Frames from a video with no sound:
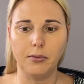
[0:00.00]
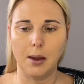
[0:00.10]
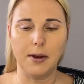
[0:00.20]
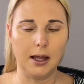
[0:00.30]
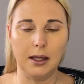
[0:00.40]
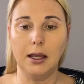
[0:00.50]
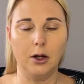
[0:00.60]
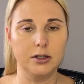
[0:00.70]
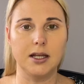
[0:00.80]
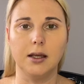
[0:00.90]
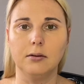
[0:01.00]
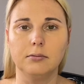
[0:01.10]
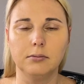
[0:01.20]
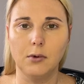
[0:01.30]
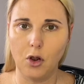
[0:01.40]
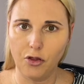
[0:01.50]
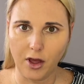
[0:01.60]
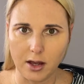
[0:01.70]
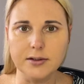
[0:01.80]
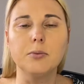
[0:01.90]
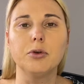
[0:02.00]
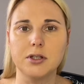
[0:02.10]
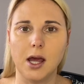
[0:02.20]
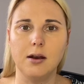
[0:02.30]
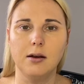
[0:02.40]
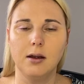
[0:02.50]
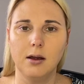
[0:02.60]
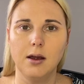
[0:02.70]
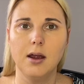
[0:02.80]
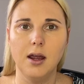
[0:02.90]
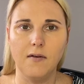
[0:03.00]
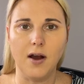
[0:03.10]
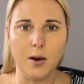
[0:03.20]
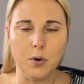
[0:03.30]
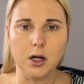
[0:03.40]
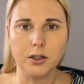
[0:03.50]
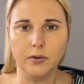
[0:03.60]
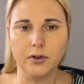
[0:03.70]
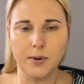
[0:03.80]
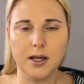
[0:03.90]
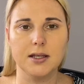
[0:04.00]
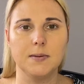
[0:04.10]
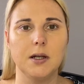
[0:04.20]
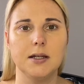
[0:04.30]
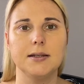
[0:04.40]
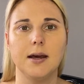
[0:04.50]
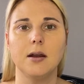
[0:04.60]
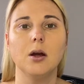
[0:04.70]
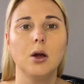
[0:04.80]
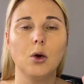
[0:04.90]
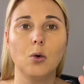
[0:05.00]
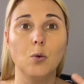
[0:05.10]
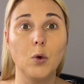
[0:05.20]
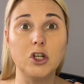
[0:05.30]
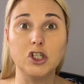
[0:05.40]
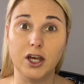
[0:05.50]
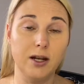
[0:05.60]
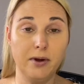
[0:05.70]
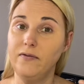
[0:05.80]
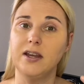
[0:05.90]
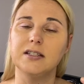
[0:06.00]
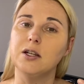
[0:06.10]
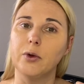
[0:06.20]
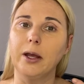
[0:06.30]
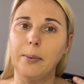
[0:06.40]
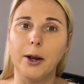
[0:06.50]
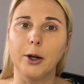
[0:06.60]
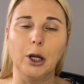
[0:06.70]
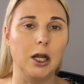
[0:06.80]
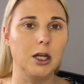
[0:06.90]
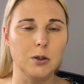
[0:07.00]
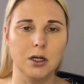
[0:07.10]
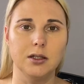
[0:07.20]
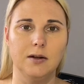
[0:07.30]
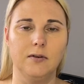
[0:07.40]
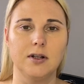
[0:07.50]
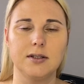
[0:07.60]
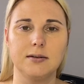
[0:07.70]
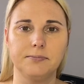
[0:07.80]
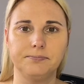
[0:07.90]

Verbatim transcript: I mean, I can guarantee, thousand percent. If I walked over to my husband and said, which side of my face do you like better? Can you tell a difference?